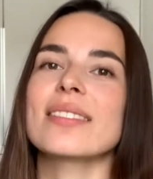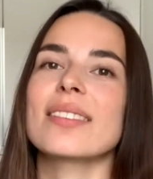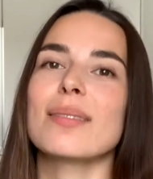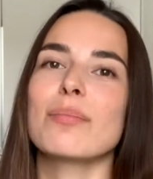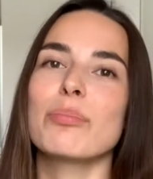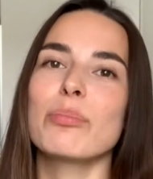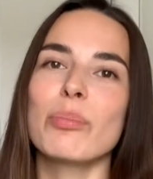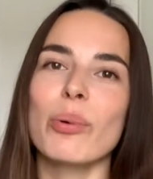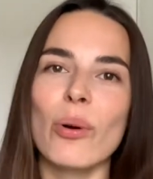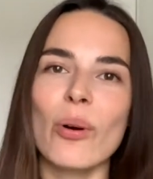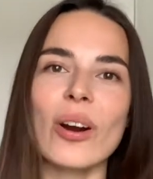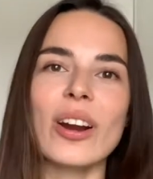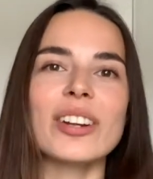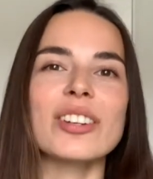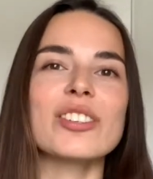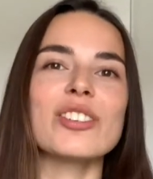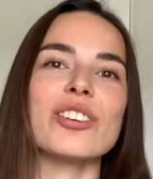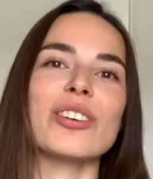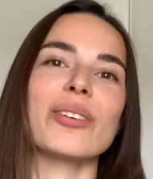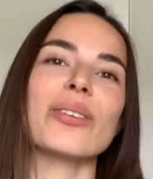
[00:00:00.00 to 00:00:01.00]

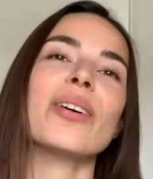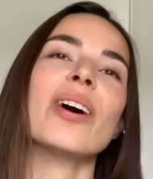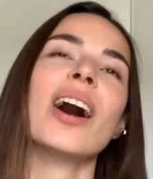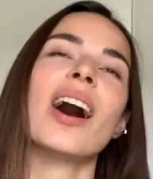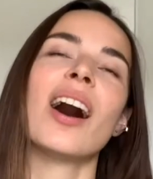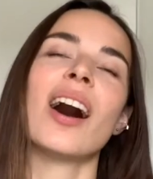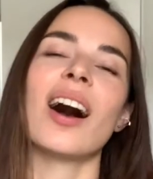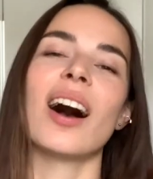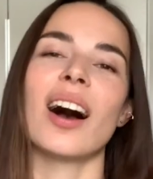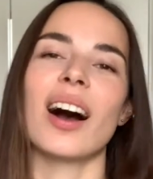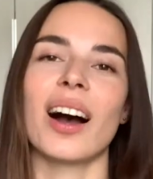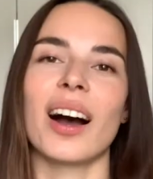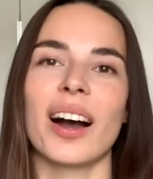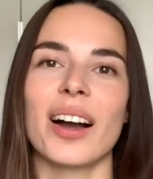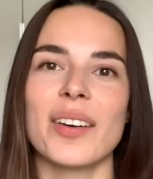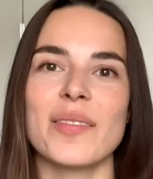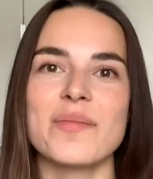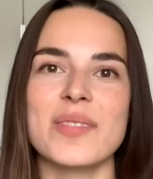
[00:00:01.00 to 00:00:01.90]
support you uh,